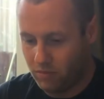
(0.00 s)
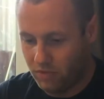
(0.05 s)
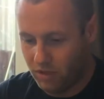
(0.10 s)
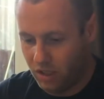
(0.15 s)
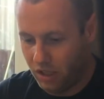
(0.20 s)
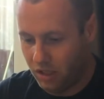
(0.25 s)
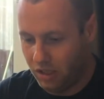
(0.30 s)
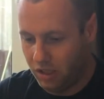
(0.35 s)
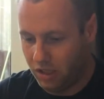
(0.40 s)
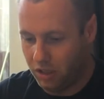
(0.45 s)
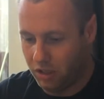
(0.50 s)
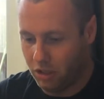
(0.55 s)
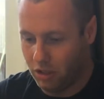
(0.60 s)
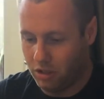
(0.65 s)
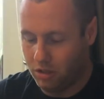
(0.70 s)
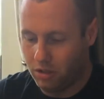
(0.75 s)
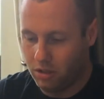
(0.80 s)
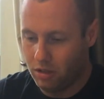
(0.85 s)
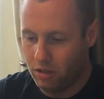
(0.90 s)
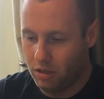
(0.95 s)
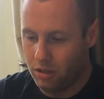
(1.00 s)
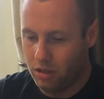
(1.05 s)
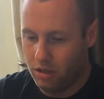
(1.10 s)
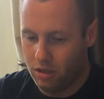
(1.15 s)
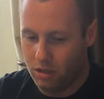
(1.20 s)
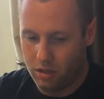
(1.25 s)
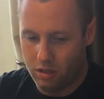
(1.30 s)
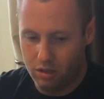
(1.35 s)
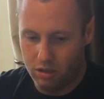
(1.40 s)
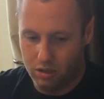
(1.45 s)
Take the
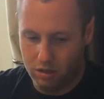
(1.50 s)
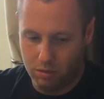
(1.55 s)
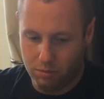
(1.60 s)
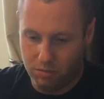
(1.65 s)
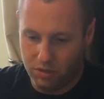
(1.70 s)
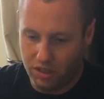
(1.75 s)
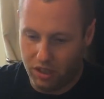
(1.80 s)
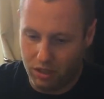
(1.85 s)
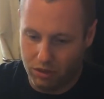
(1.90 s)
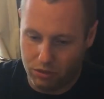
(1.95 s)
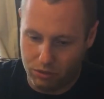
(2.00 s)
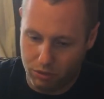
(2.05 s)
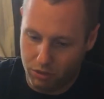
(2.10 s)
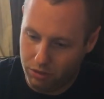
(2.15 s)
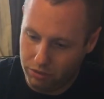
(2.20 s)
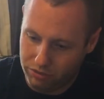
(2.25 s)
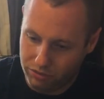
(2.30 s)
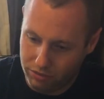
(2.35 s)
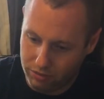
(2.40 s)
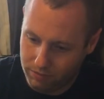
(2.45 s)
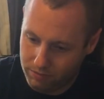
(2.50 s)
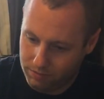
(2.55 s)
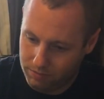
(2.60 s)
protector off,